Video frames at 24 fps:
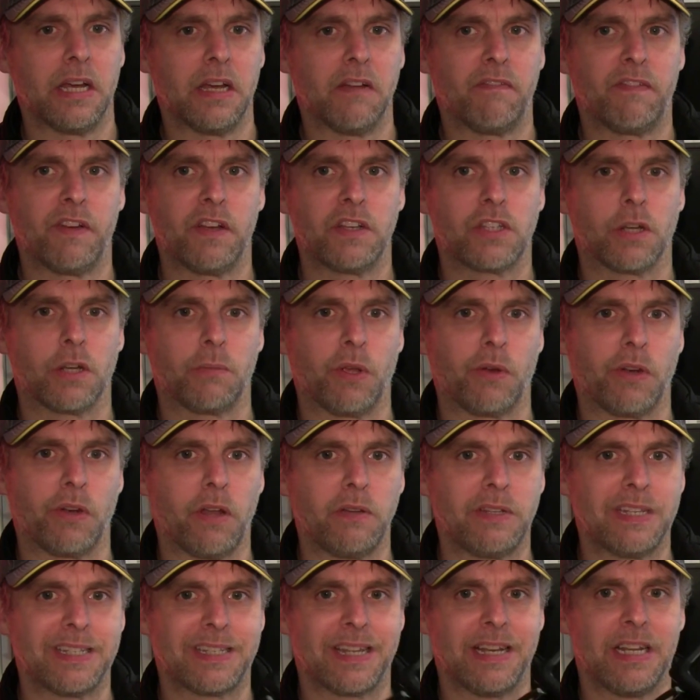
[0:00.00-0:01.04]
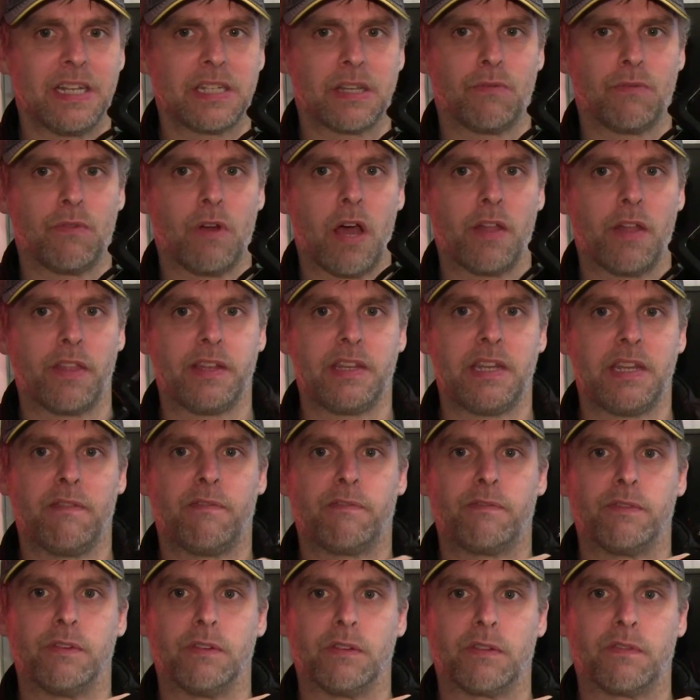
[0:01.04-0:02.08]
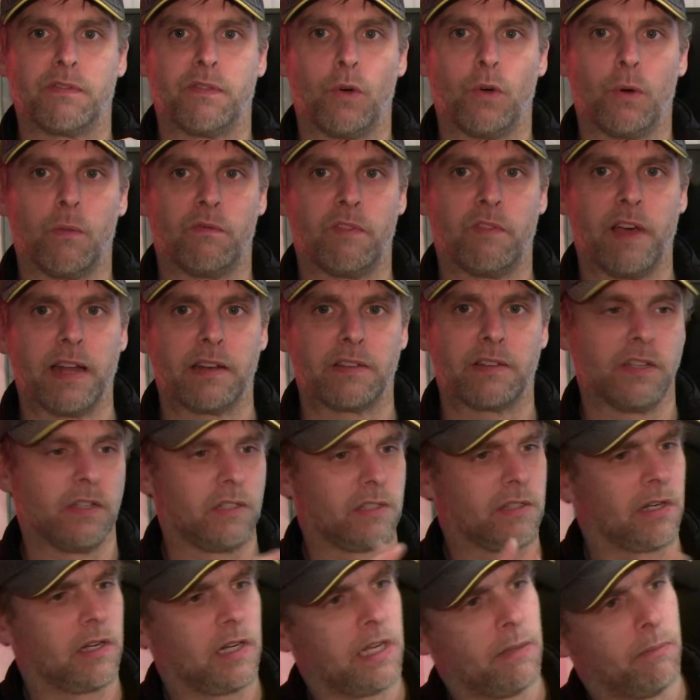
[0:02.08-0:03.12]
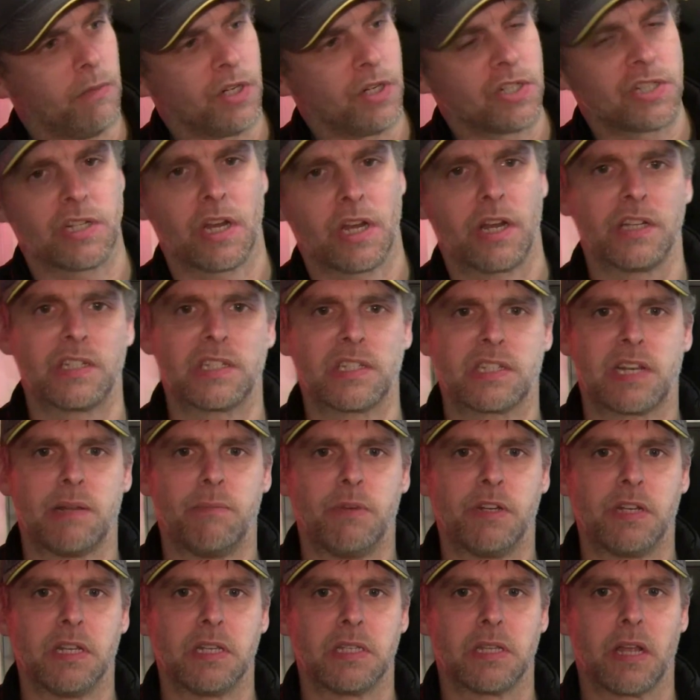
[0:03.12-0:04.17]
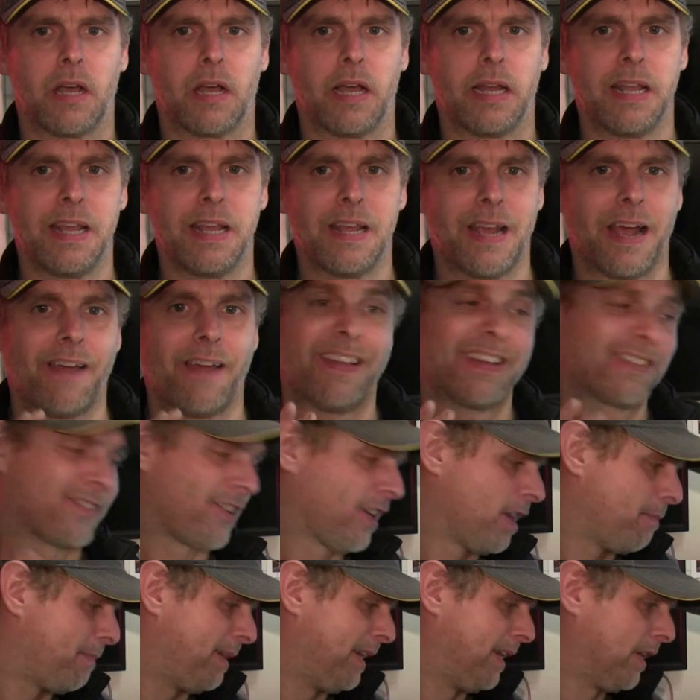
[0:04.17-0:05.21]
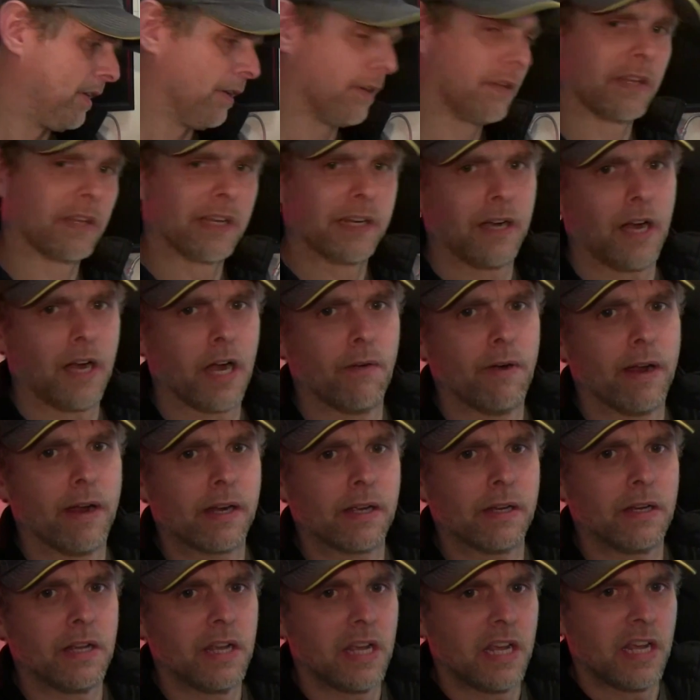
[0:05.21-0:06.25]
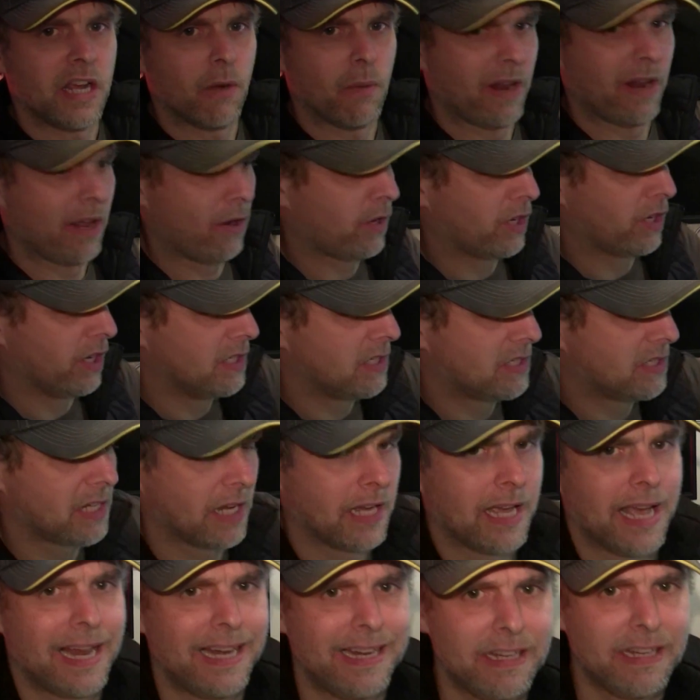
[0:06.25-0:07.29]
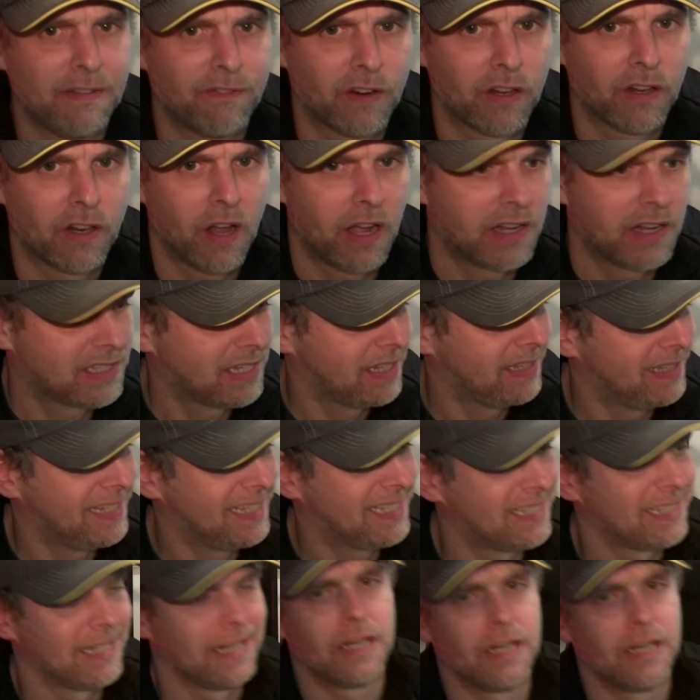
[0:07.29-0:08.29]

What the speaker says: First up, you'll notice that it's a rather different form factor, certainly much a slimmer design, and that's got to be a good thing, I reckon. When I look at LED floodlights in this